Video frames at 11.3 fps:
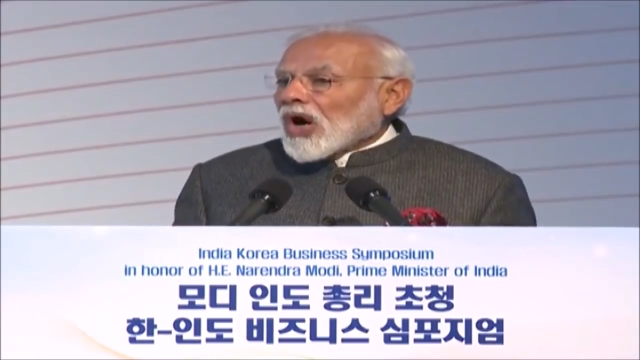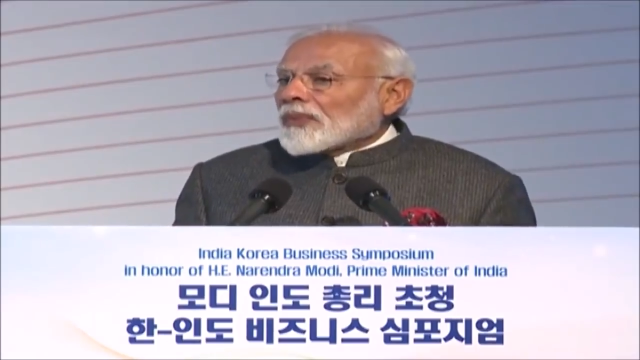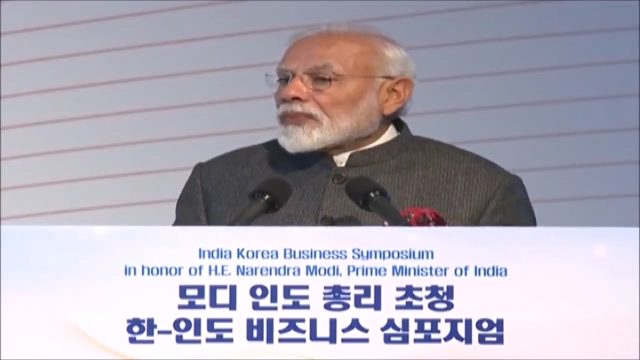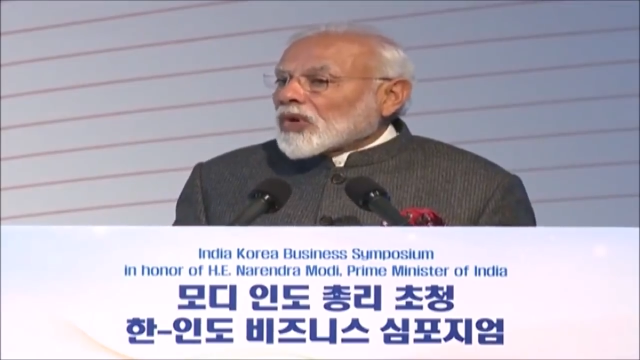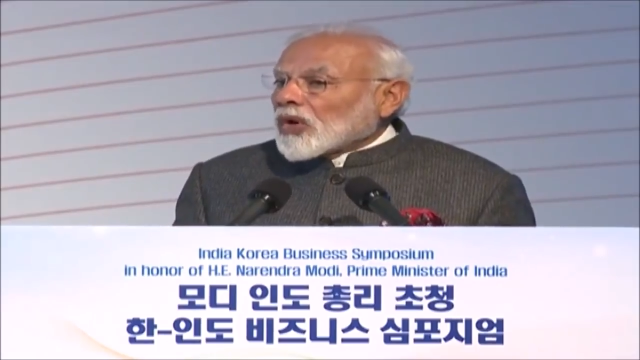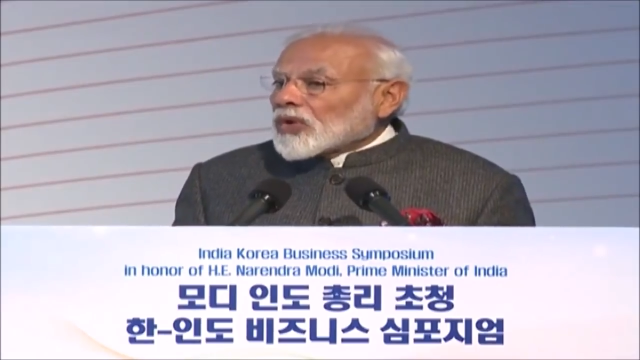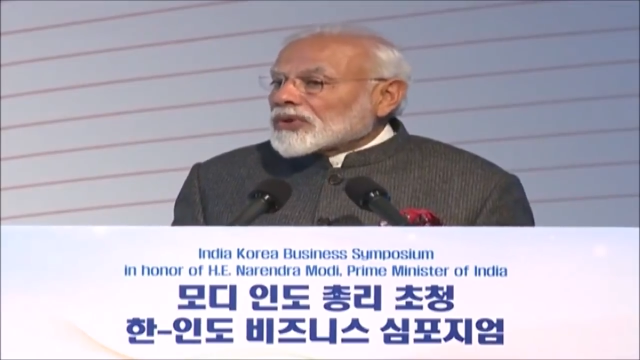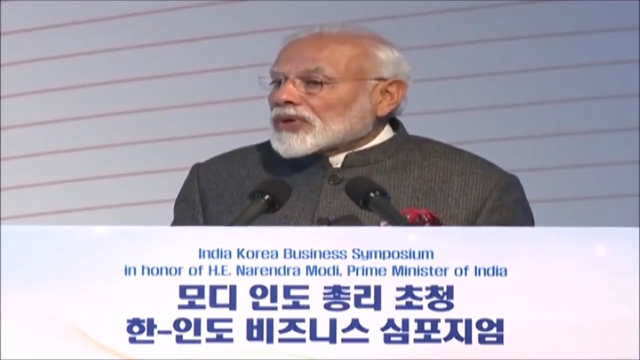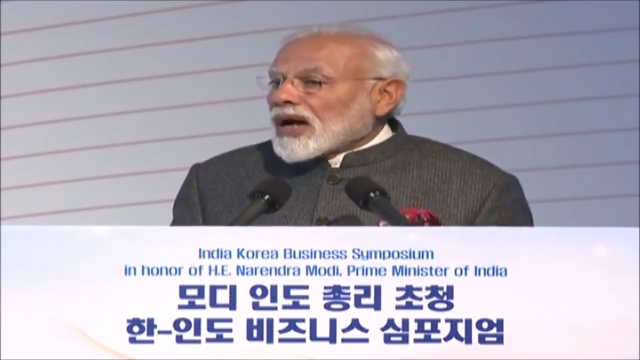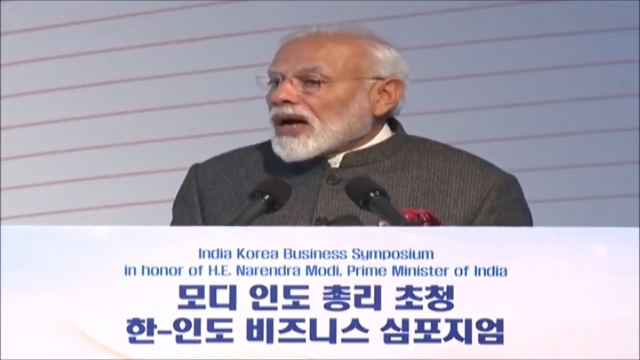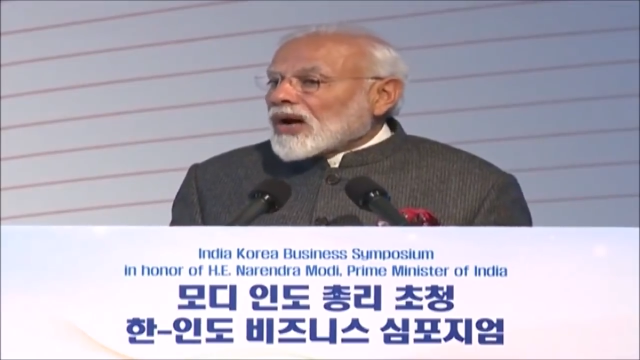of
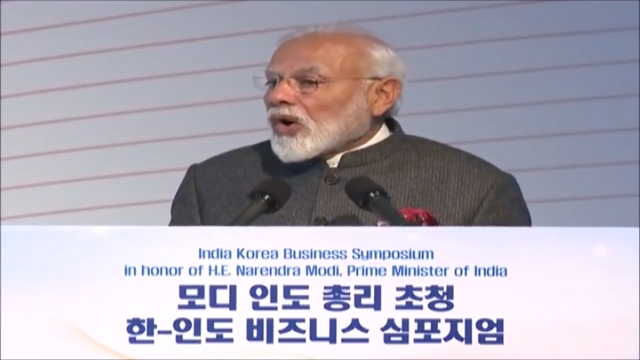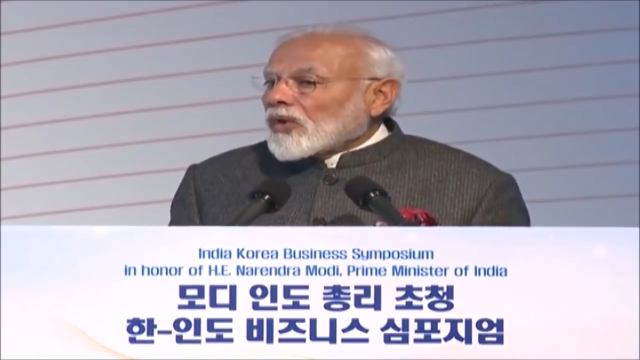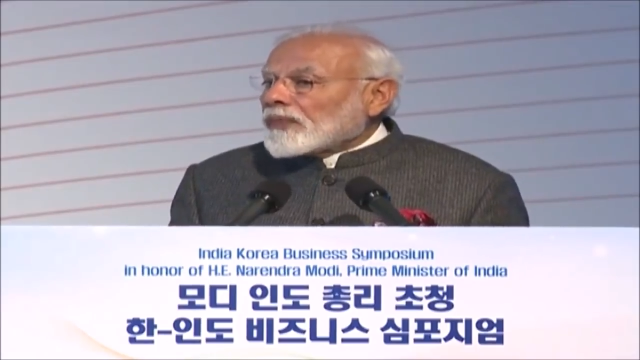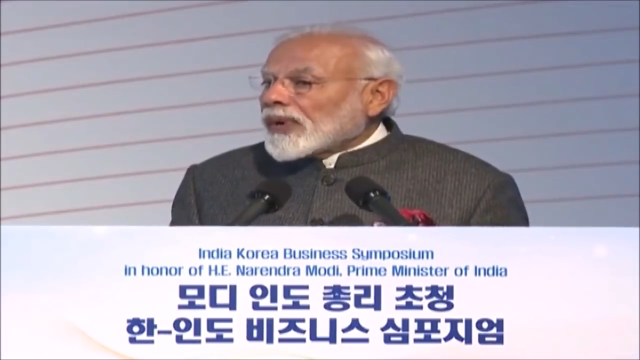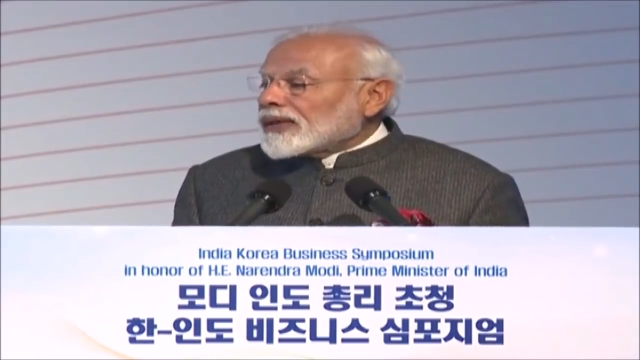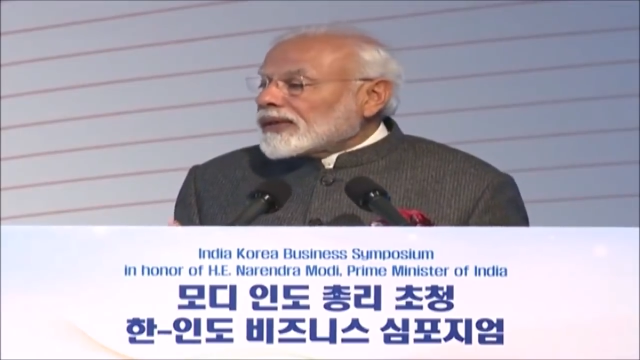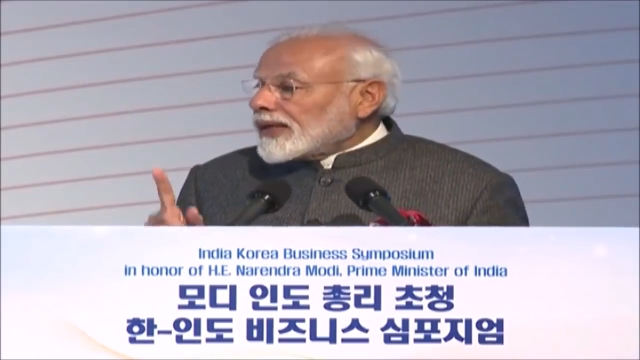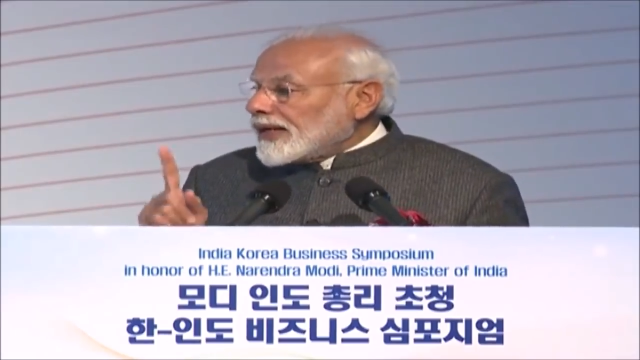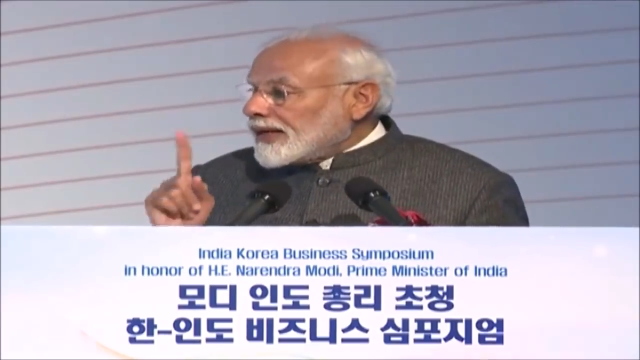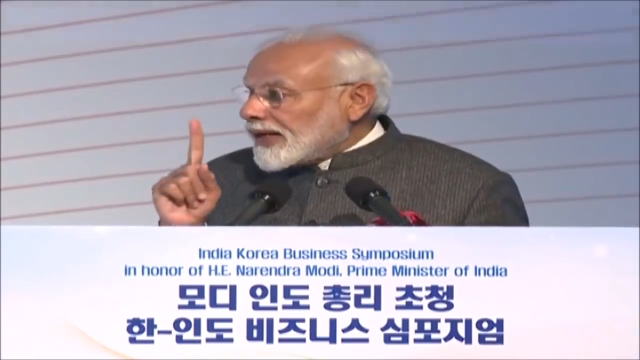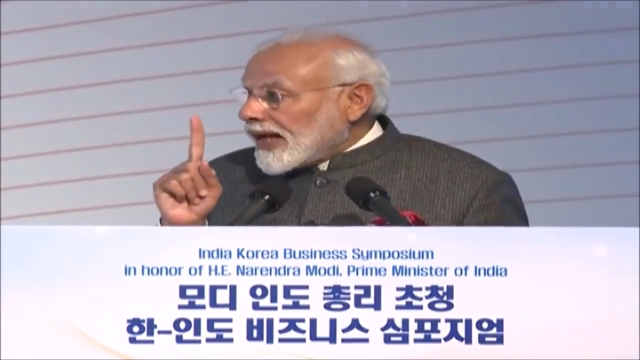Kotra open
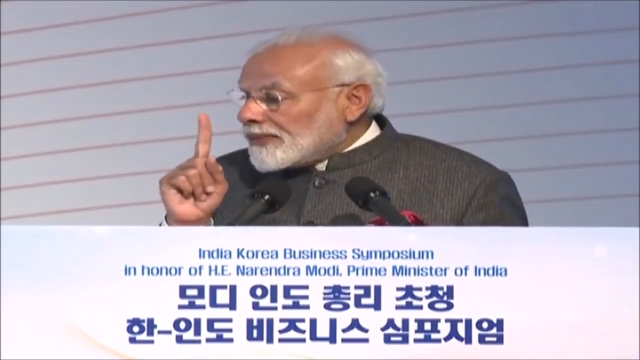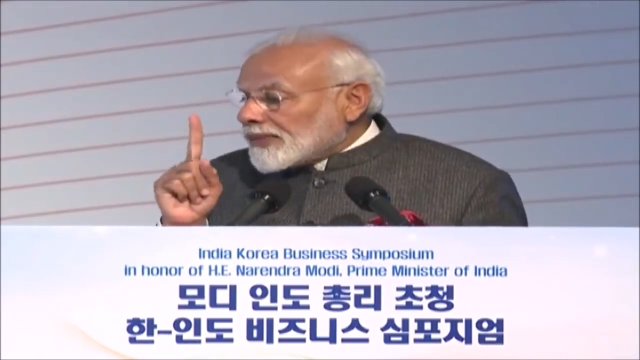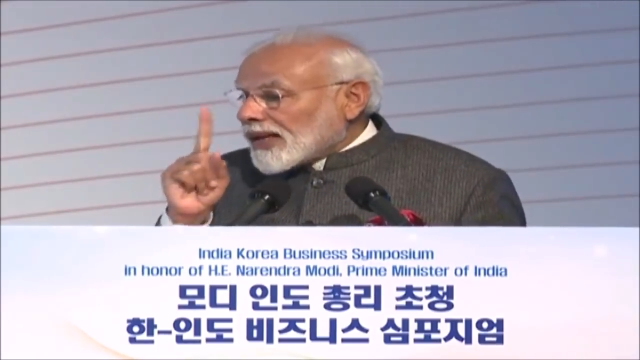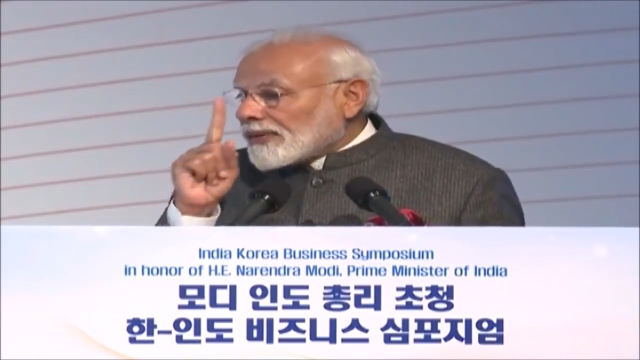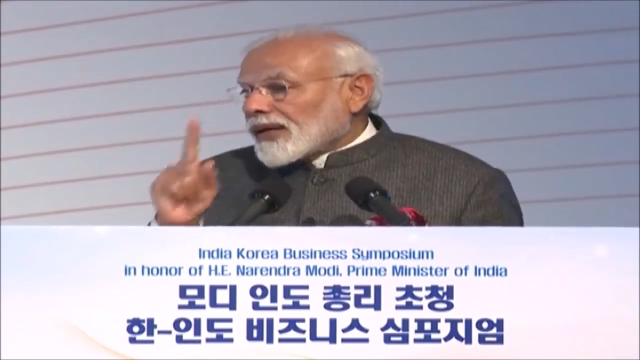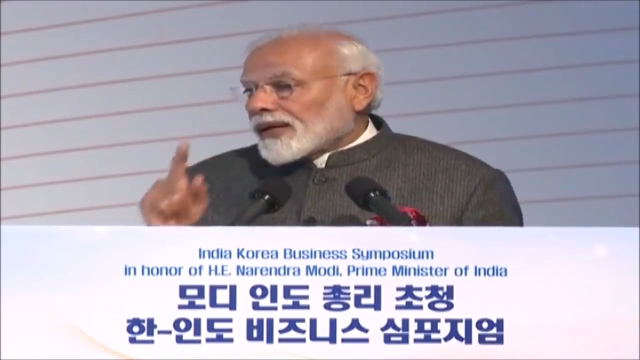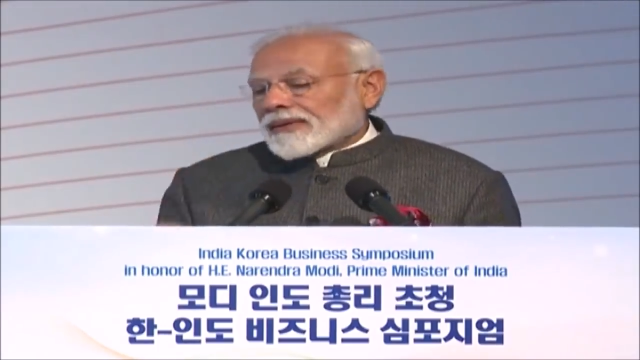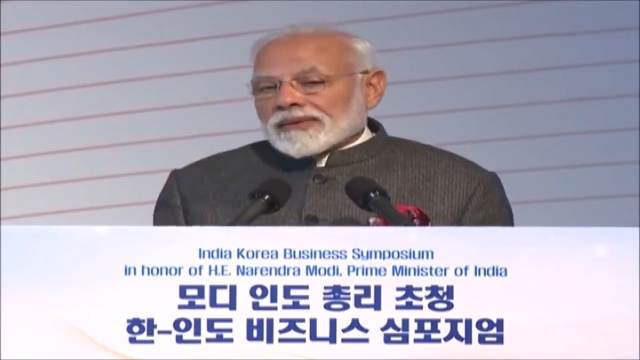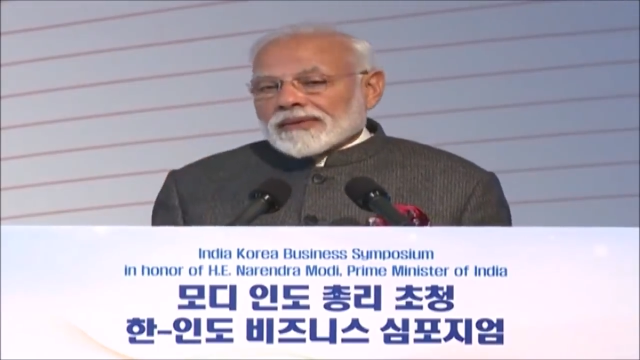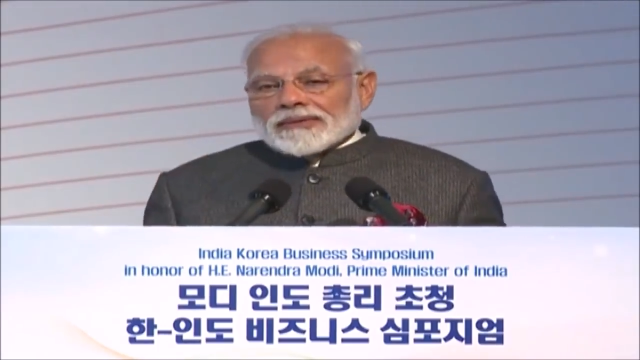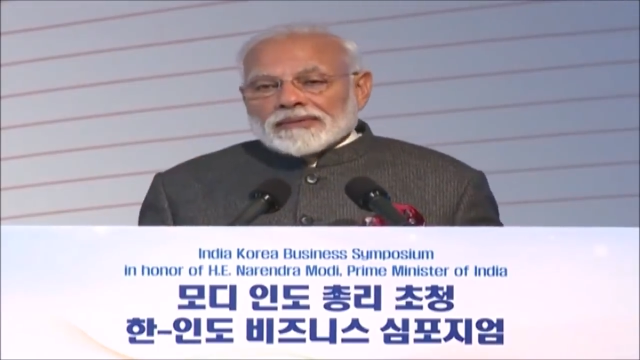in Ahmedabad.